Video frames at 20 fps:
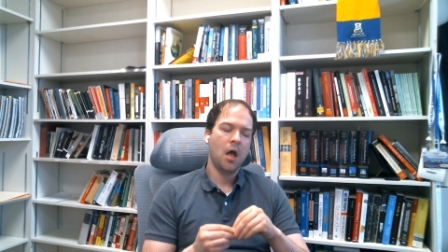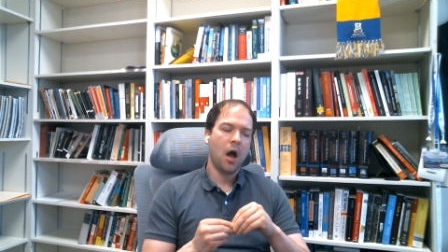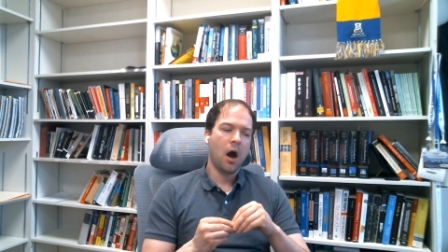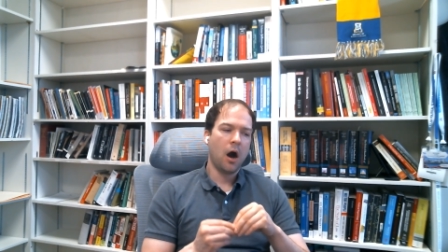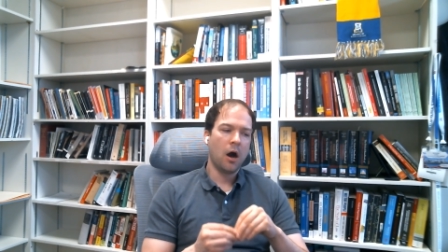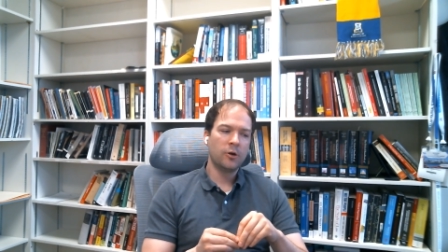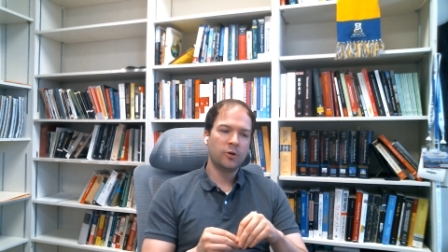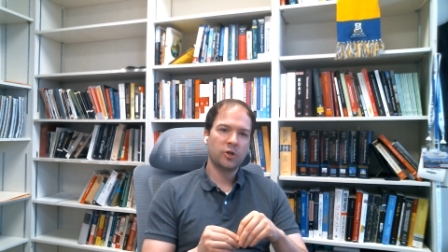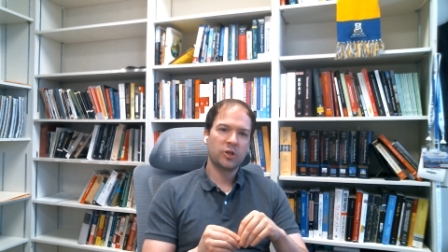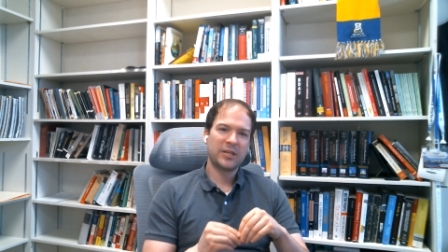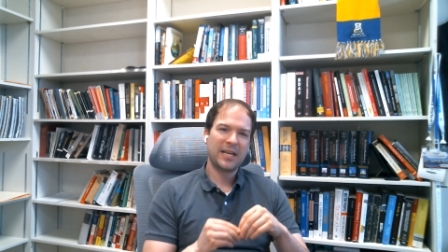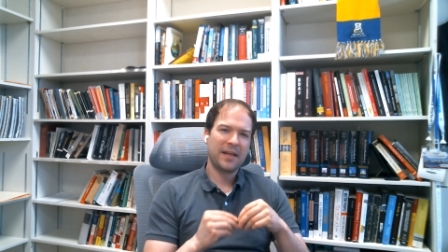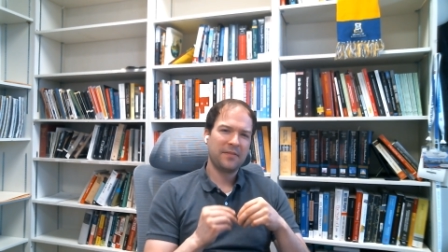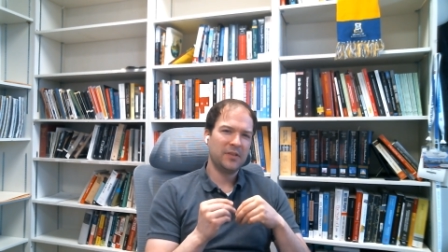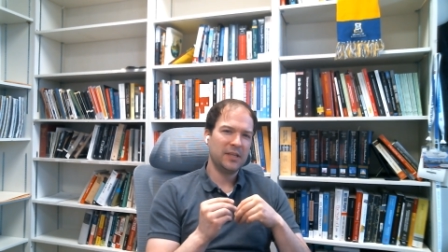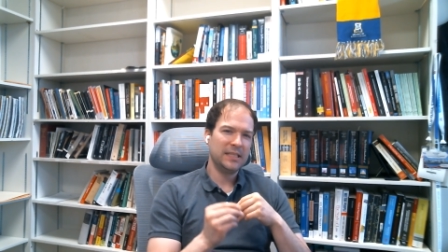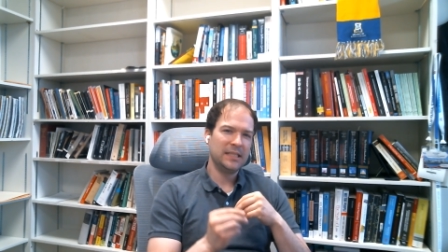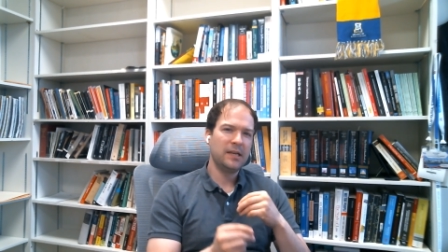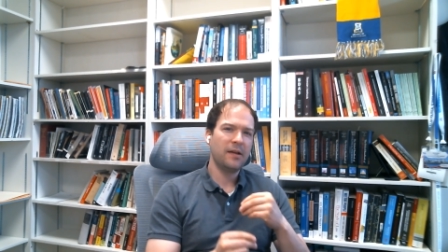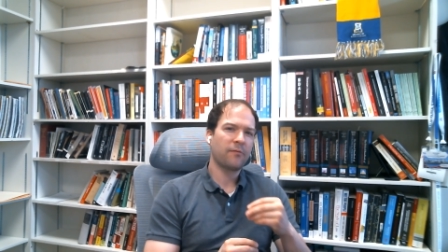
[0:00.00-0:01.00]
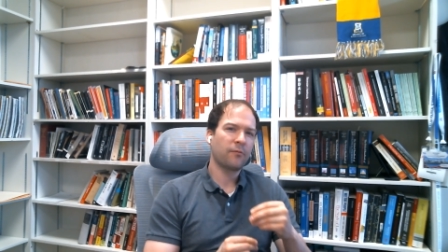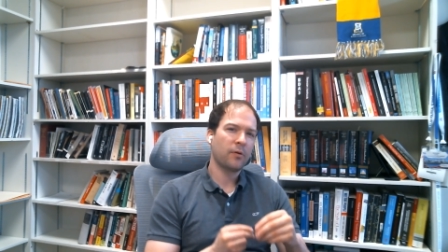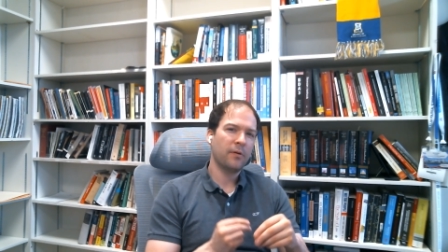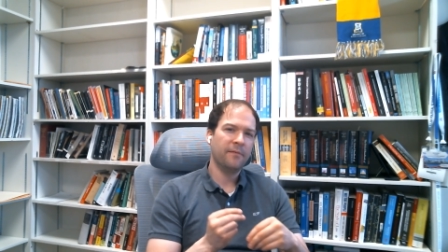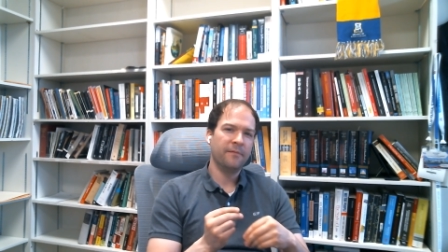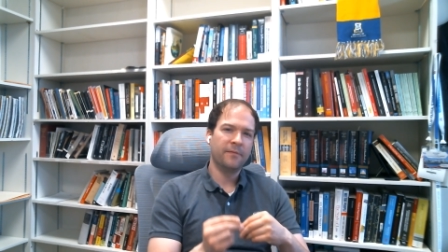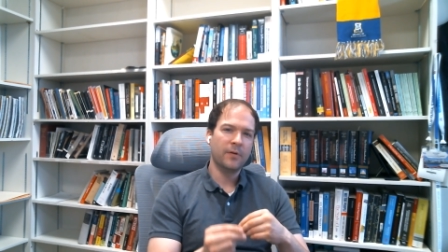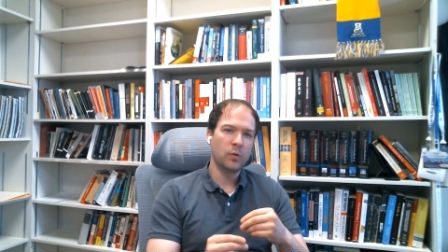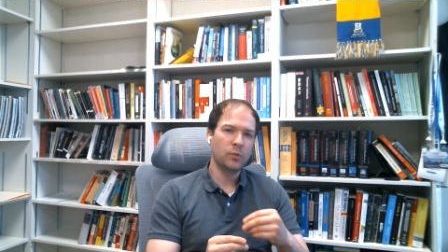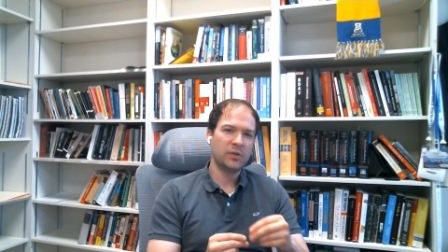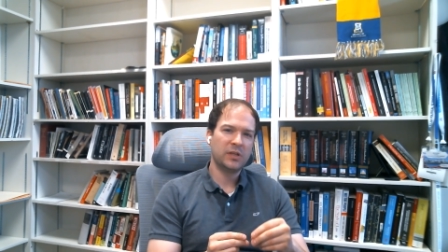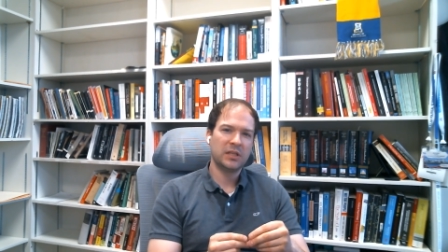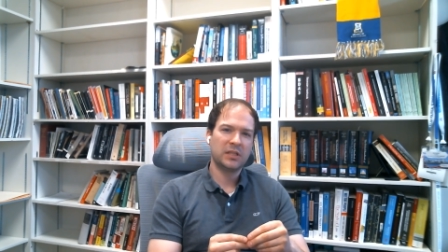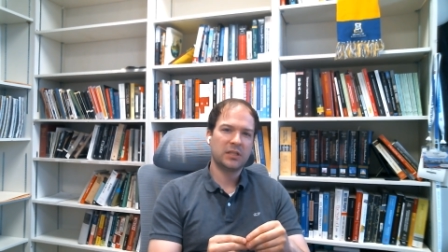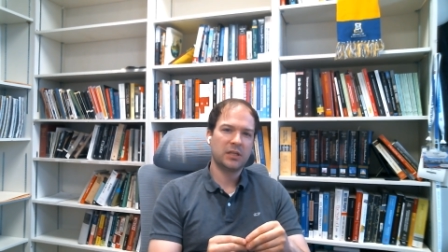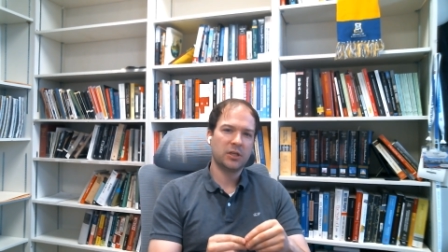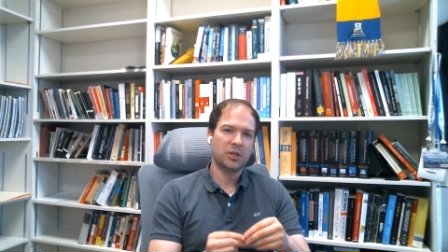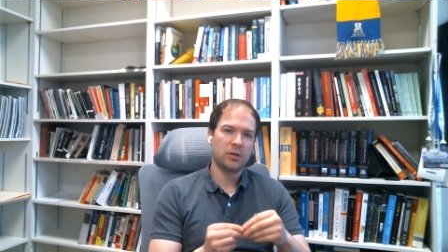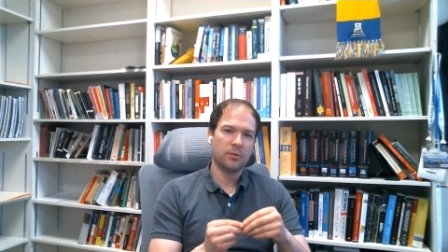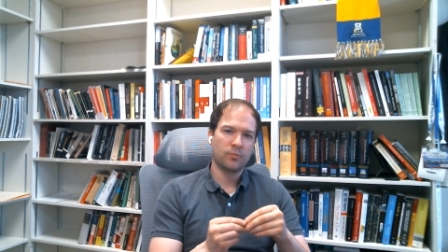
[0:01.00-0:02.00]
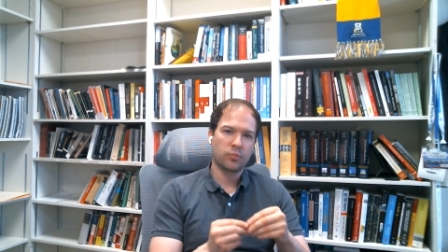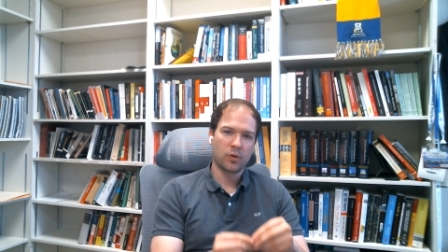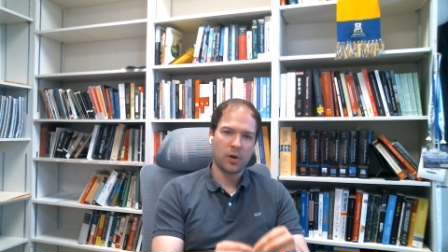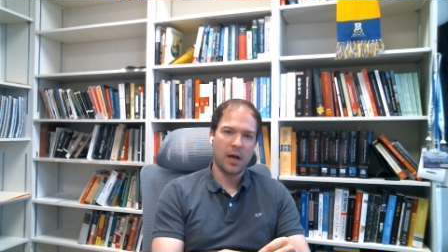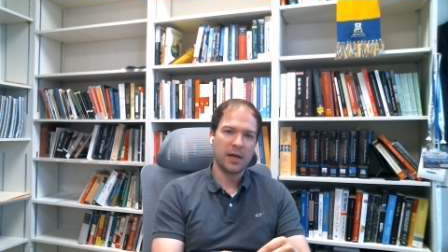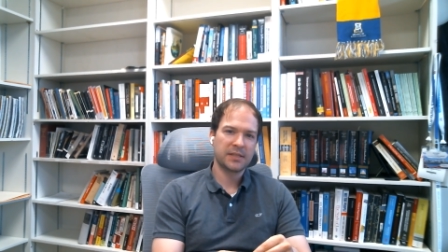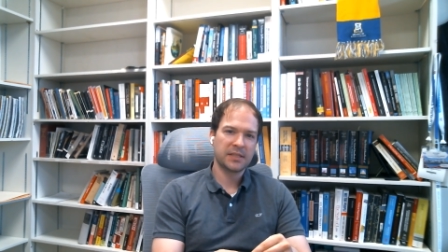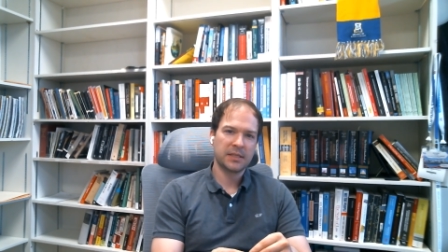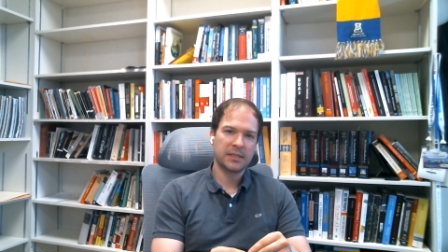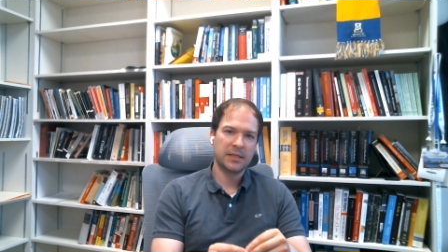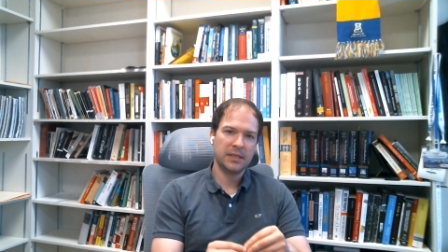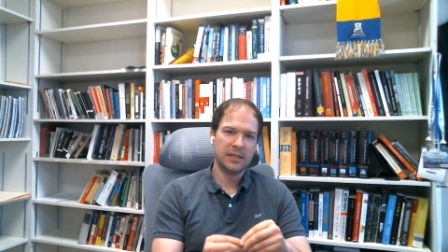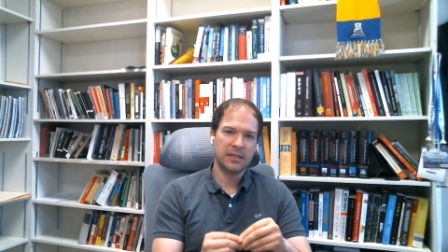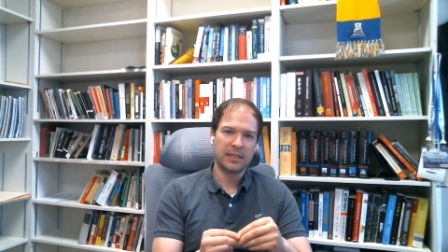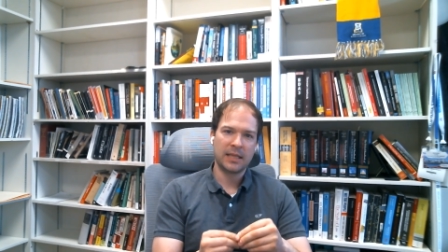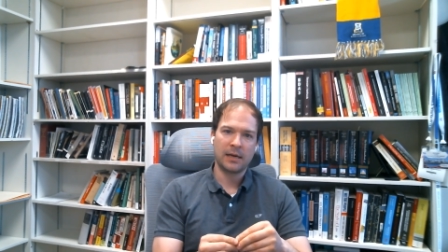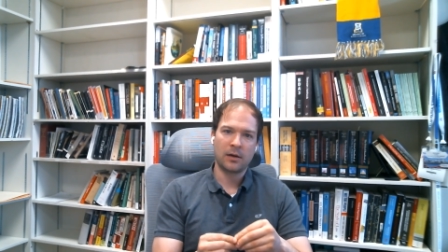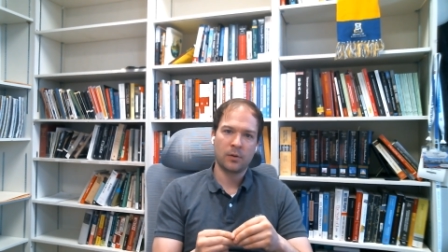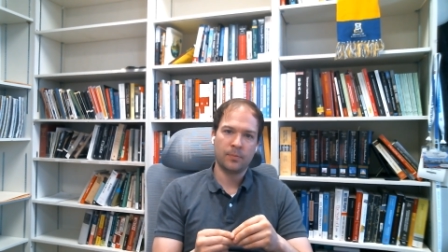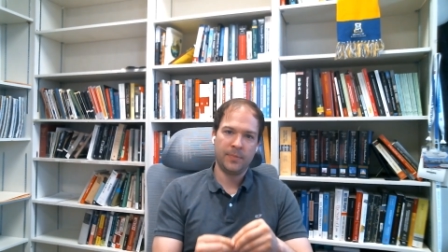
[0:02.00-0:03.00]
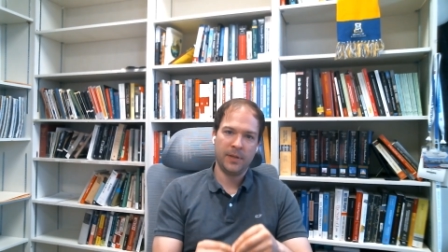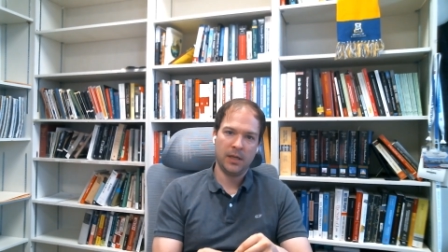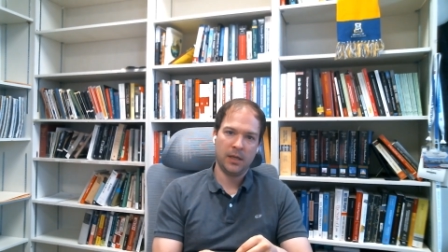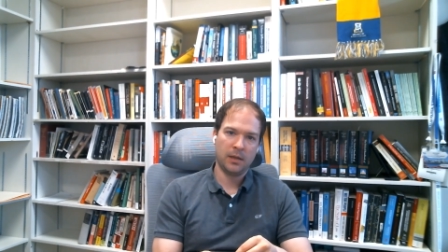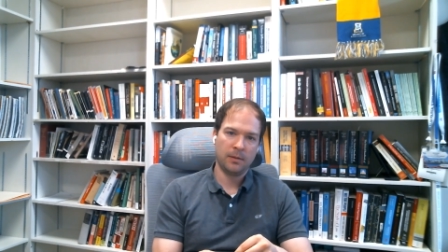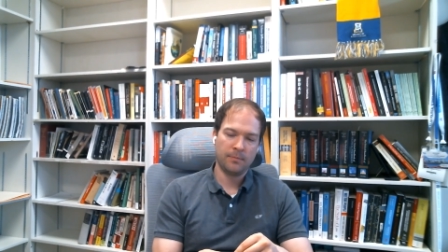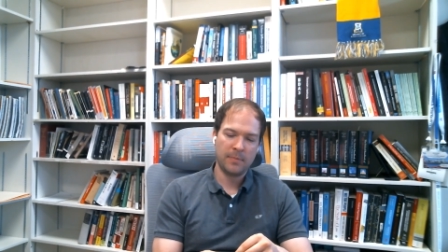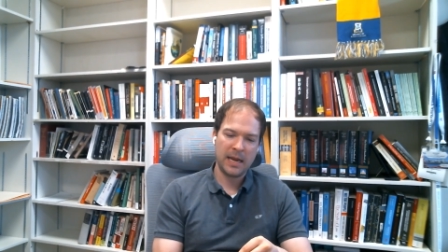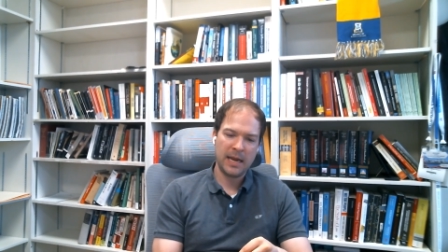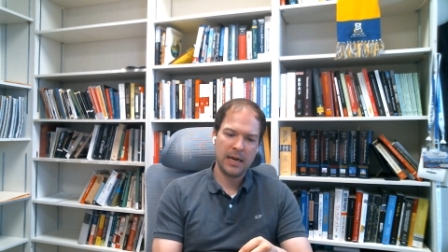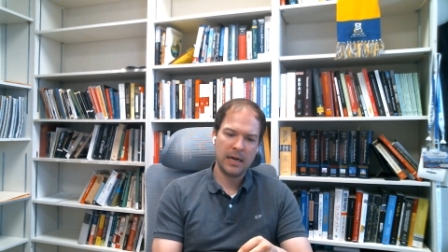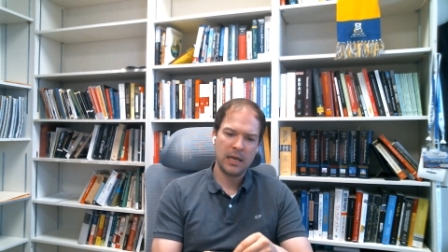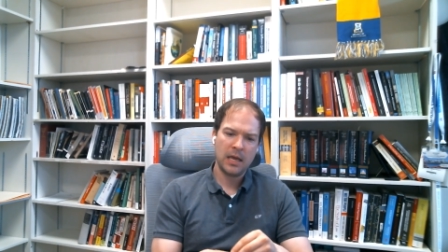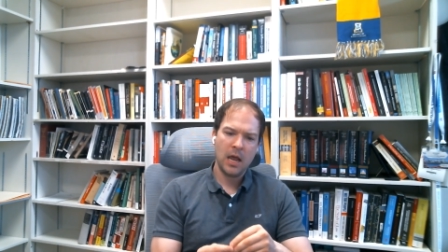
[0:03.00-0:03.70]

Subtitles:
understand the different vote decision processes that are being made.